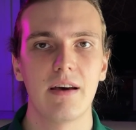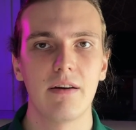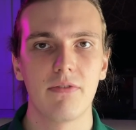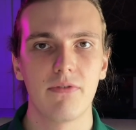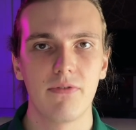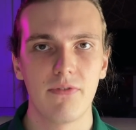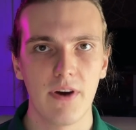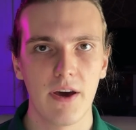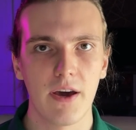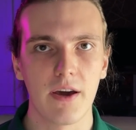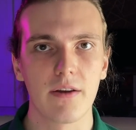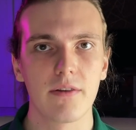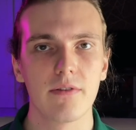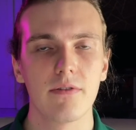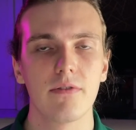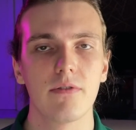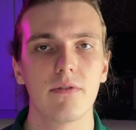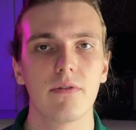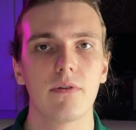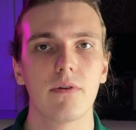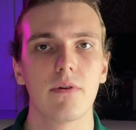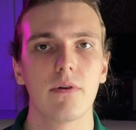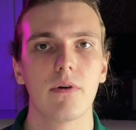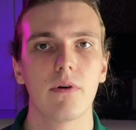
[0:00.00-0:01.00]

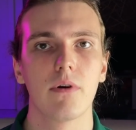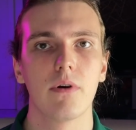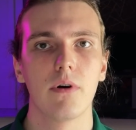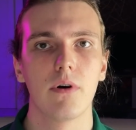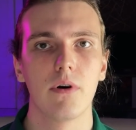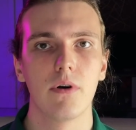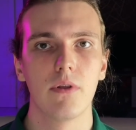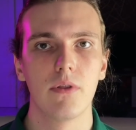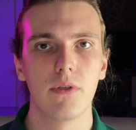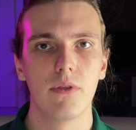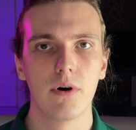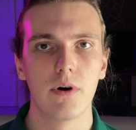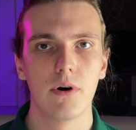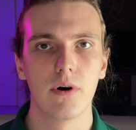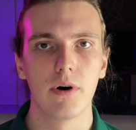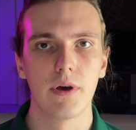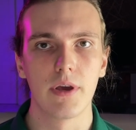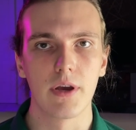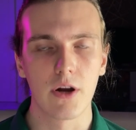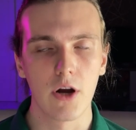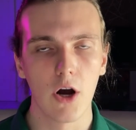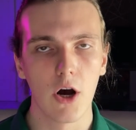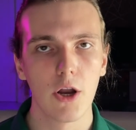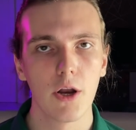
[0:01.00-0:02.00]
affect the
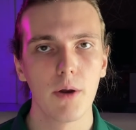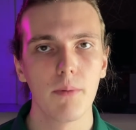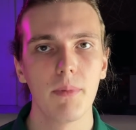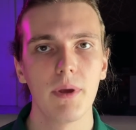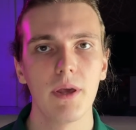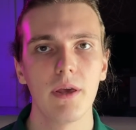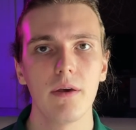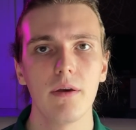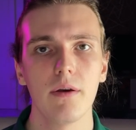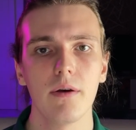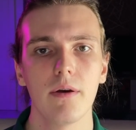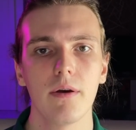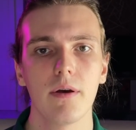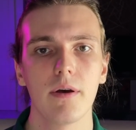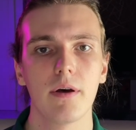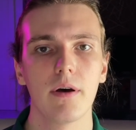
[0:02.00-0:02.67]
economy,